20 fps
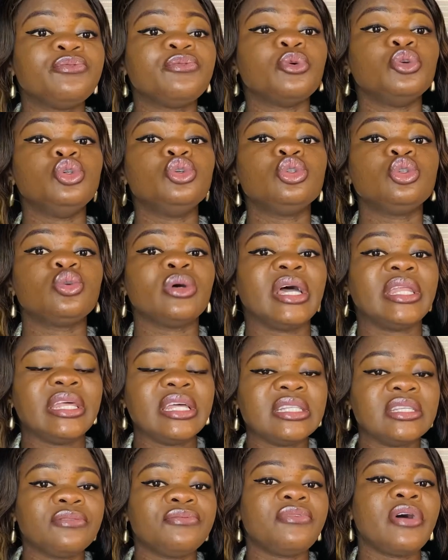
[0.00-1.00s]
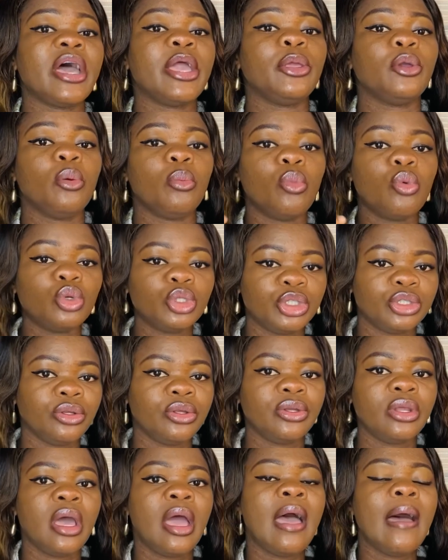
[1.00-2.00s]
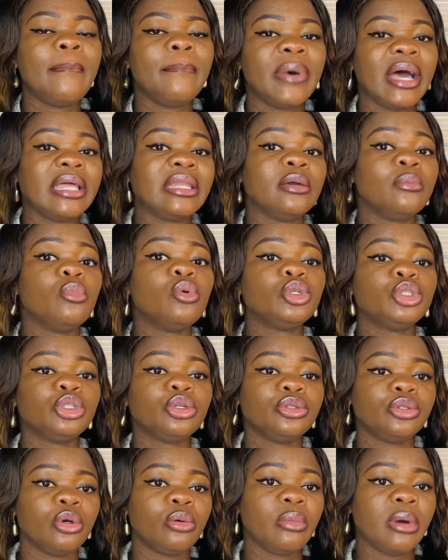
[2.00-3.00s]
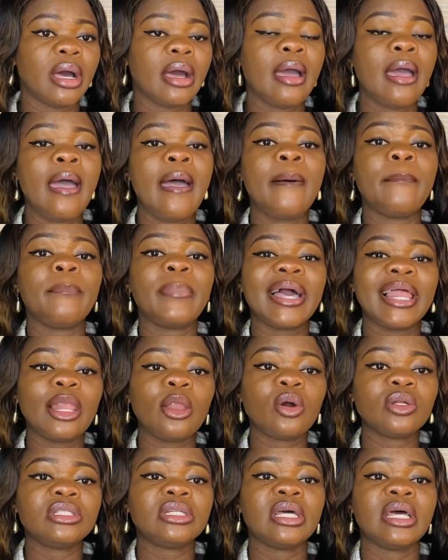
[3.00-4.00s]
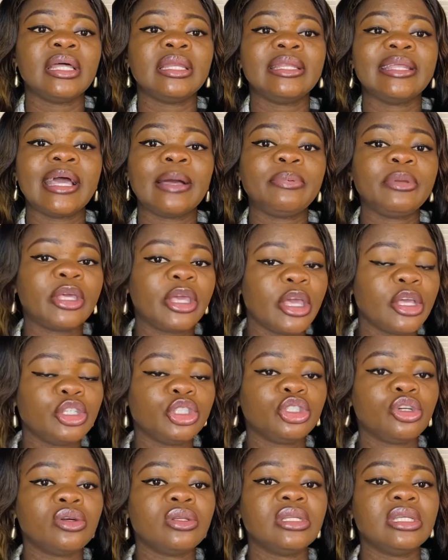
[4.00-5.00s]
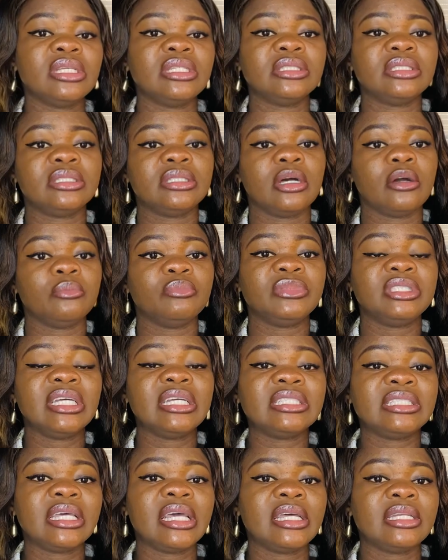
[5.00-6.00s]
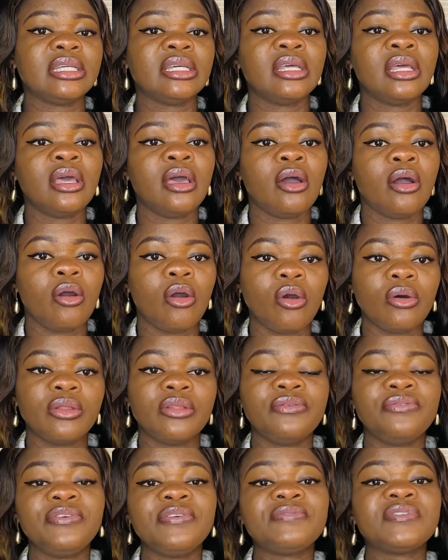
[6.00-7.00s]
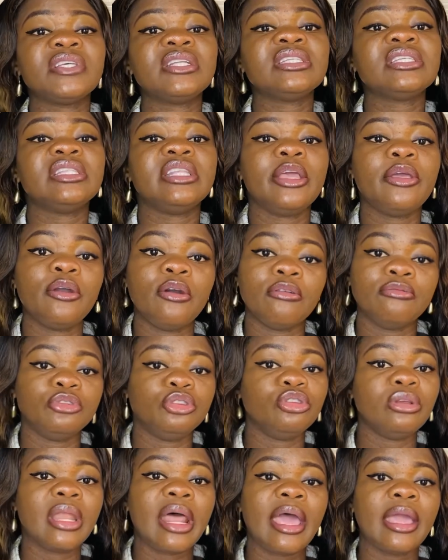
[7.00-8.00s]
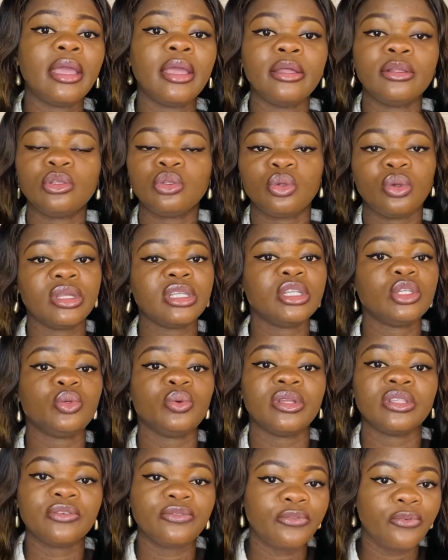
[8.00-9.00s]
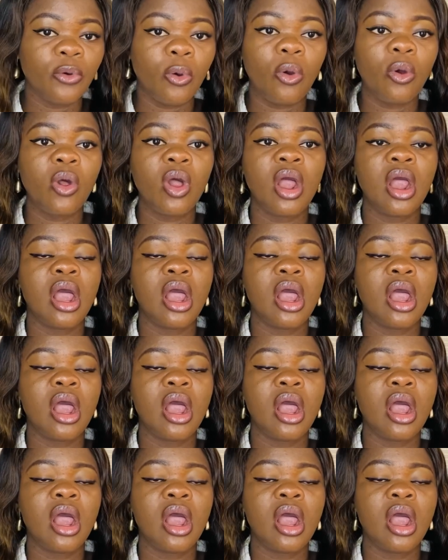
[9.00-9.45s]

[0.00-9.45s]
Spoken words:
for you to identify your motion by the motion number. My lord, the application is dated on the 15th day of July 2024,